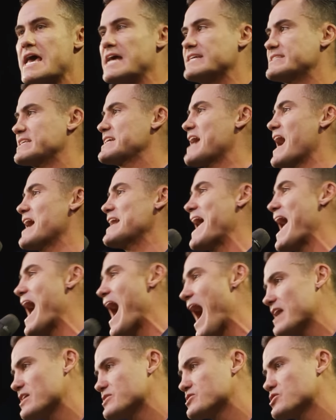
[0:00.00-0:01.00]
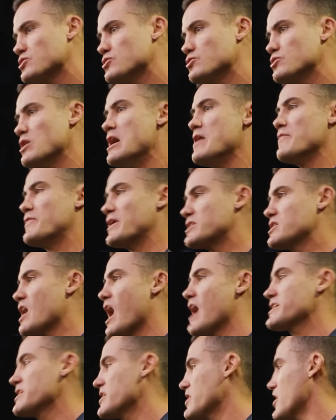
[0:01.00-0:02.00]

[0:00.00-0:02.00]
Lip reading: is the kind of attitude that God can